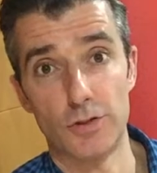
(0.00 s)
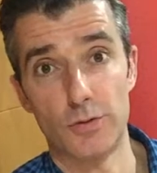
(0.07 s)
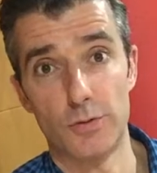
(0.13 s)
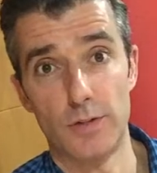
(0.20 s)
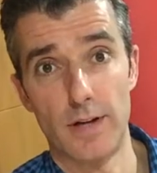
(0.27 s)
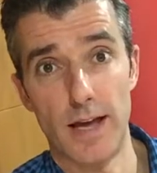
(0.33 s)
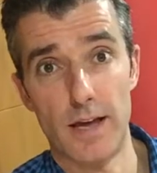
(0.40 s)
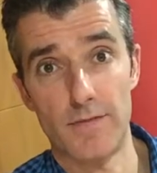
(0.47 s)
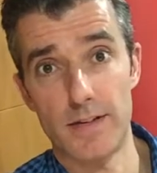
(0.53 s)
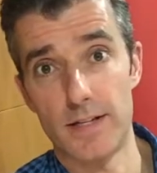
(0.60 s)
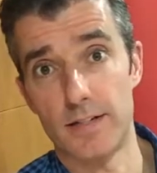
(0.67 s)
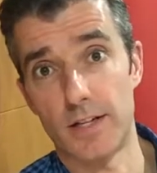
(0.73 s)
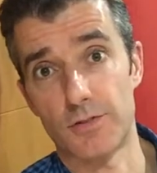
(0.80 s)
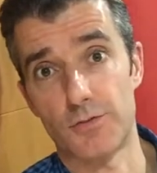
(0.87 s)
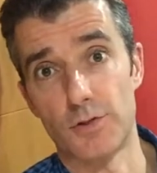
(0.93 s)
heavy
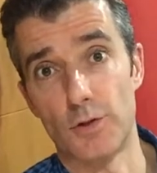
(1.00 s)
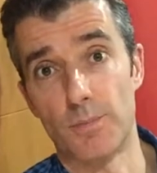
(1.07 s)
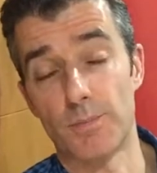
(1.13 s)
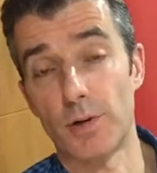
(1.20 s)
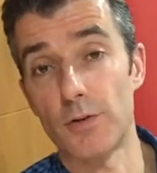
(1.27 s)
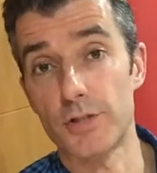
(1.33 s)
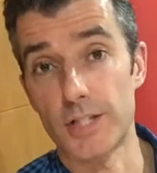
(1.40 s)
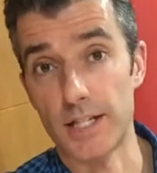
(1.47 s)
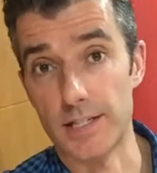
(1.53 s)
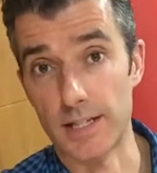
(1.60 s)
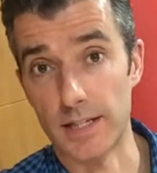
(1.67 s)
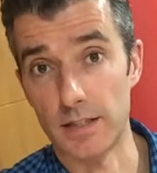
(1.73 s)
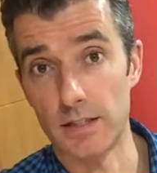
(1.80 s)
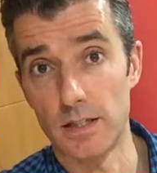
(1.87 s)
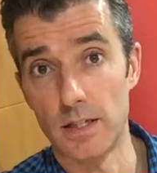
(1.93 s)
industrial processing
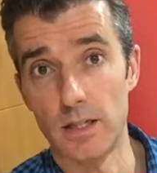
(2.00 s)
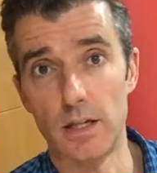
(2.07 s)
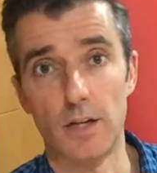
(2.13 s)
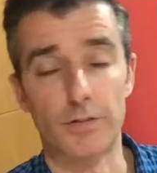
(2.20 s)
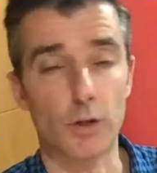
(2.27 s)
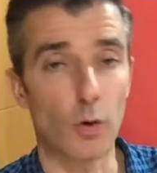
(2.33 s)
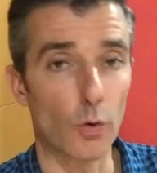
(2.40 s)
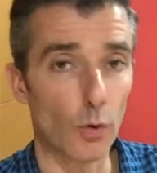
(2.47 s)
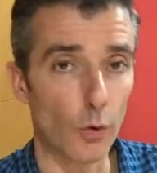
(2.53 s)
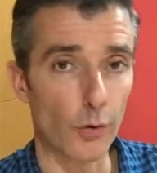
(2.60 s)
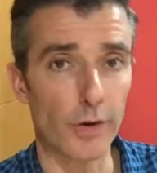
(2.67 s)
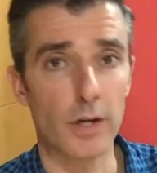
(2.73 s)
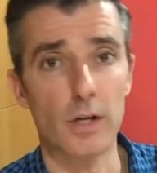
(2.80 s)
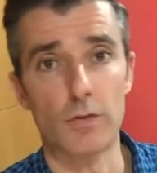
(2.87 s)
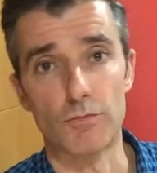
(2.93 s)
of corn,
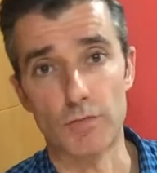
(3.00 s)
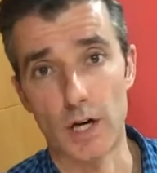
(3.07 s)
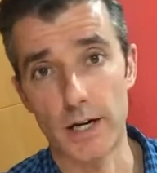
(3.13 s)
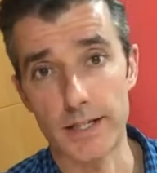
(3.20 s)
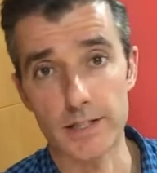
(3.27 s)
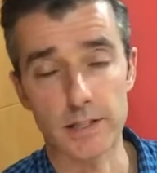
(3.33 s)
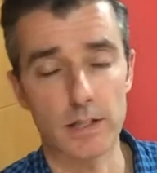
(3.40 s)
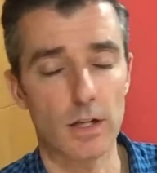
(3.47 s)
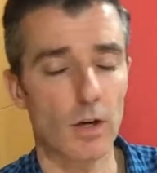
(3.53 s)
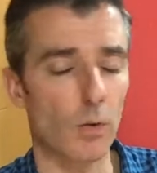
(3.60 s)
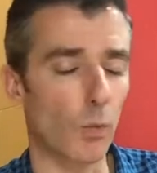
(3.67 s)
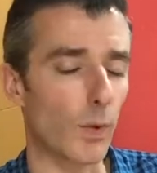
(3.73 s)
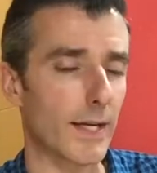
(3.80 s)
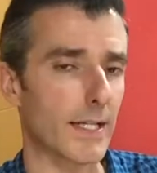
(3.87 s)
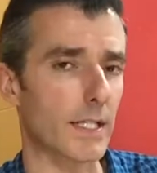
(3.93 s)
rice,
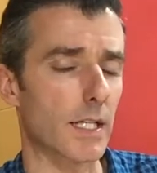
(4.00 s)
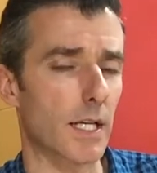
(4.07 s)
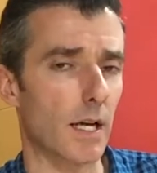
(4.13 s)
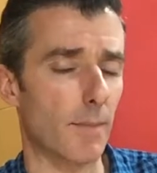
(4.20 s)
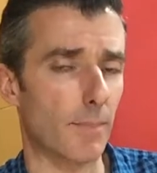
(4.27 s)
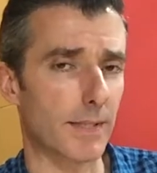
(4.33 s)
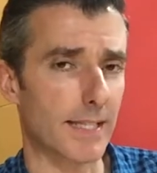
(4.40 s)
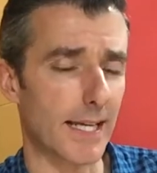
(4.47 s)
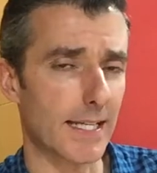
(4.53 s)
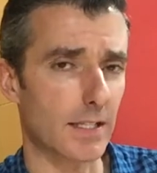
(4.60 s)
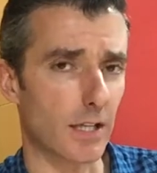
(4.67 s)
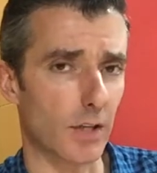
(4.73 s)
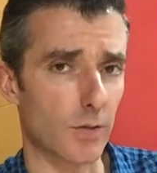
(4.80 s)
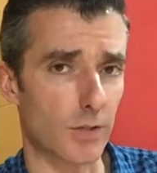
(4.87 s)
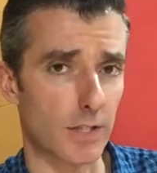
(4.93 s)
wheat, and
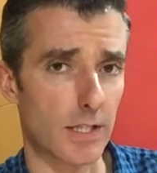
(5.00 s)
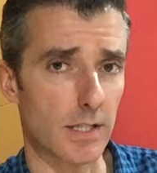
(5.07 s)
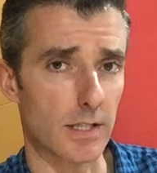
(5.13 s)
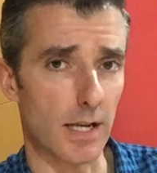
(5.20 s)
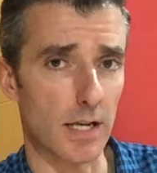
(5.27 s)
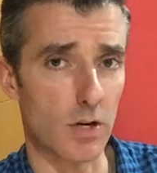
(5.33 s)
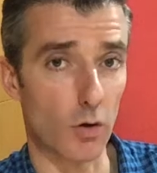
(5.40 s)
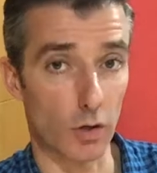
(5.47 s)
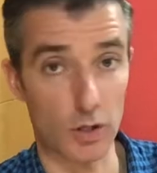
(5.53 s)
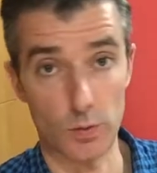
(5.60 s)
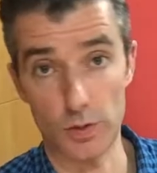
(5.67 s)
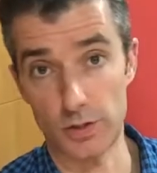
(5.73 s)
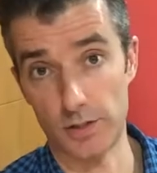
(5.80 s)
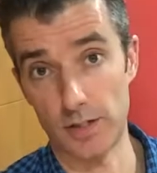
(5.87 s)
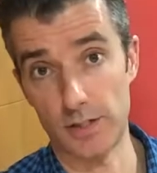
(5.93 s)
potatoes, these innocuous,
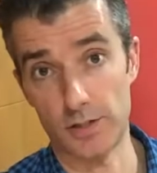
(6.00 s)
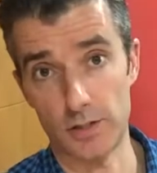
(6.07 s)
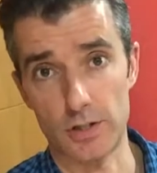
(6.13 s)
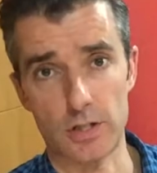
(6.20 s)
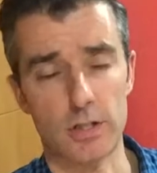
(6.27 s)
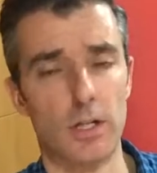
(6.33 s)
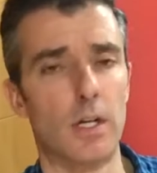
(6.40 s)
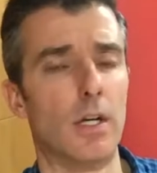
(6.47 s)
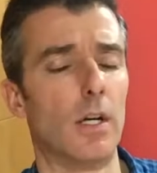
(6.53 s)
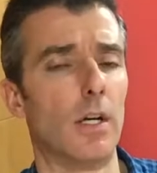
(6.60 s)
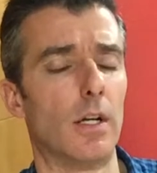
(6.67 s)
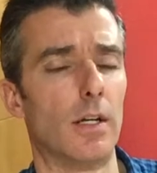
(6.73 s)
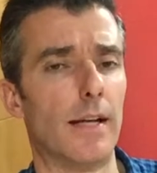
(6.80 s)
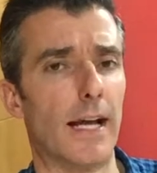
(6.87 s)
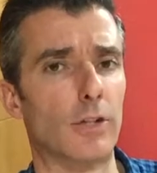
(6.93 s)
delicious,
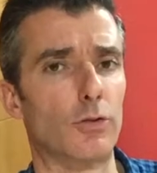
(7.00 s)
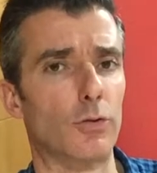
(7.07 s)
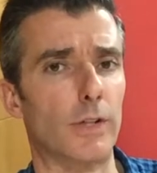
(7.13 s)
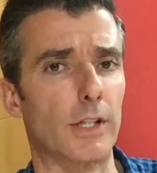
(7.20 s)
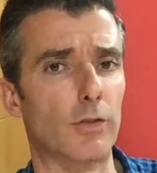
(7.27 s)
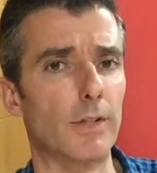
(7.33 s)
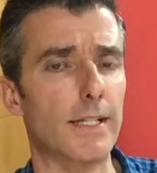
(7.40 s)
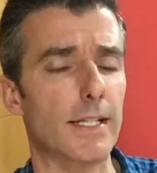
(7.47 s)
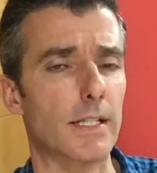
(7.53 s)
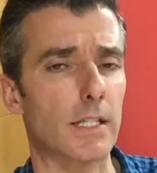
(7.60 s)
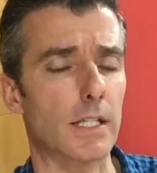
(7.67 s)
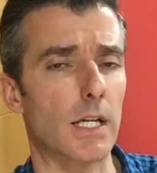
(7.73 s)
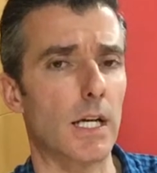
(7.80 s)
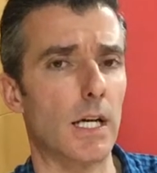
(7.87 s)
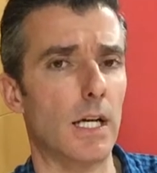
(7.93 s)
natural ingredients,
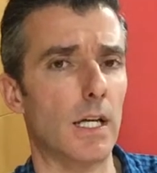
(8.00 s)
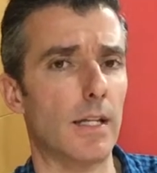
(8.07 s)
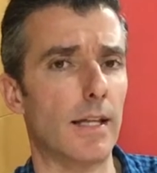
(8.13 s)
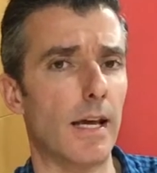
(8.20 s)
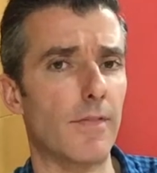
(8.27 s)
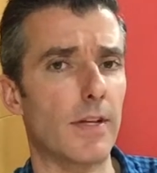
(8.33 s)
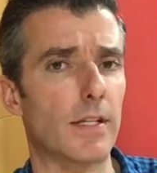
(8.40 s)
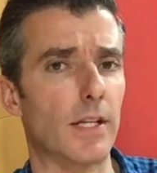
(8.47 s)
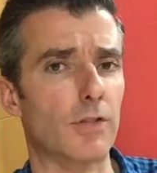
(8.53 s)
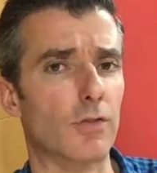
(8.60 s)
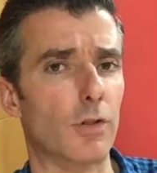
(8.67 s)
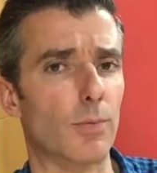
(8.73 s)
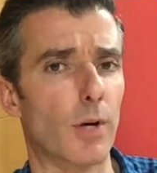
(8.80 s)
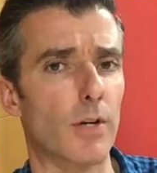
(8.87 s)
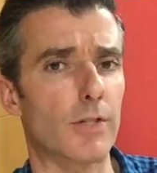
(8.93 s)
the heavy industrial
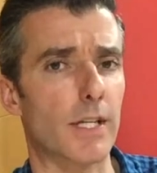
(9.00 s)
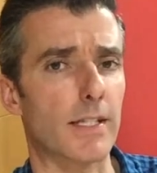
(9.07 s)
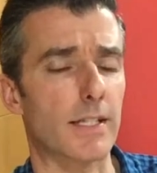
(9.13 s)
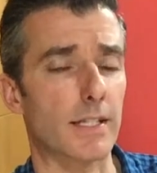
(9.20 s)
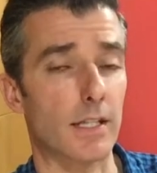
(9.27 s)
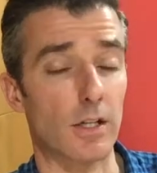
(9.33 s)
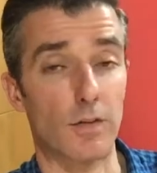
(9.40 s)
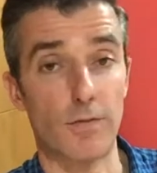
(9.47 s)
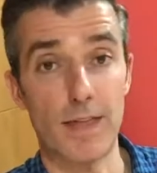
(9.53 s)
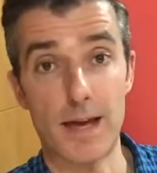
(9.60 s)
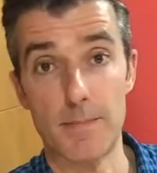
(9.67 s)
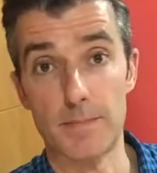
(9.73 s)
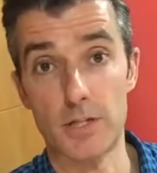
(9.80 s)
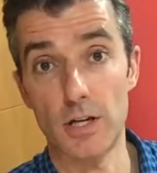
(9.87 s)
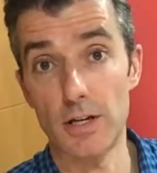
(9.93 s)
processing of them
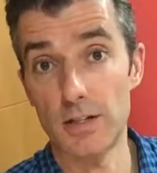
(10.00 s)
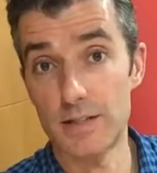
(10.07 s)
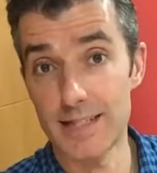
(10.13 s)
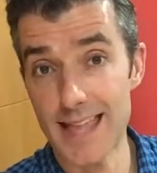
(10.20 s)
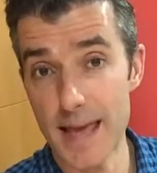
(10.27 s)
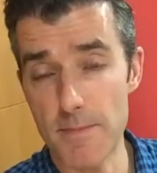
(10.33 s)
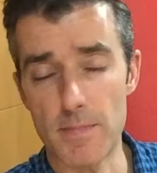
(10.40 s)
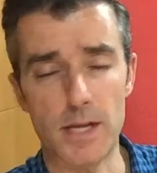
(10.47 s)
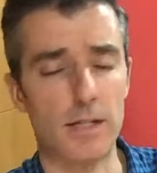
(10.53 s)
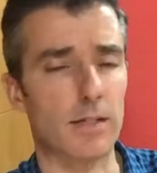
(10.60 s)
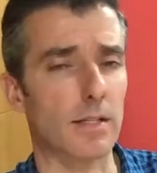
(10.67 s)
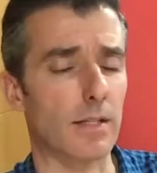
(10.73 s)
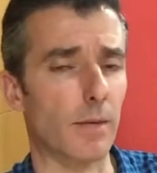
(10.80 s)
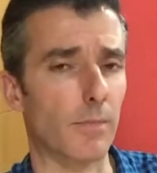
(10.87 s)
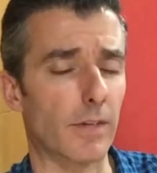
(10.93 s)
turns them into
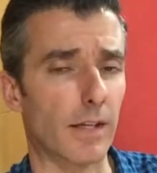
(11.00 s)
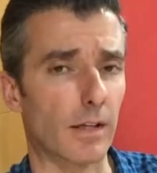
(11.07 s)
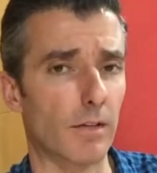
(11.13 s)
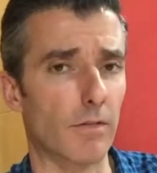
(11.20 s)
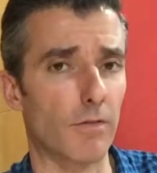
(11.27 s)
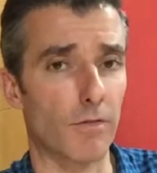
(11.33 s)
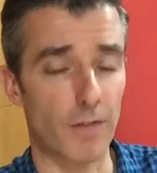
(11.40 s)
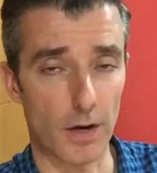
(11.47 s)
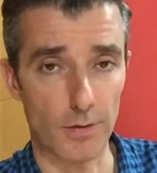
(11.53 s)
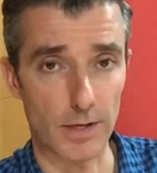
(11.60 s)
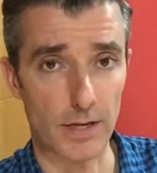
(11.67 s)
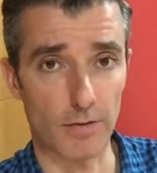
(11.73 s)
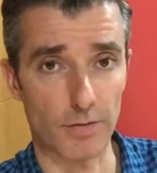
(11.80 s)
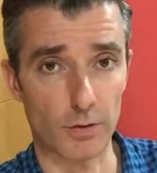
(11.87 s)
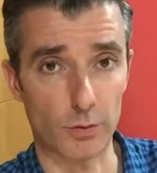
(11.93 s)
something very
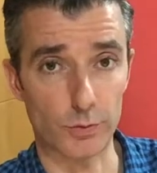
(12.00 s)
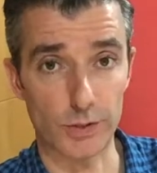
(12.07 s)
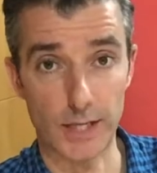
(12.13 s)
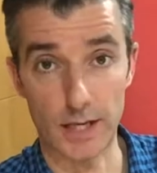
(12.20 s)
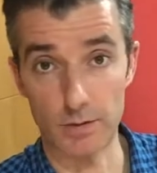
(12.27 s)
different altogether.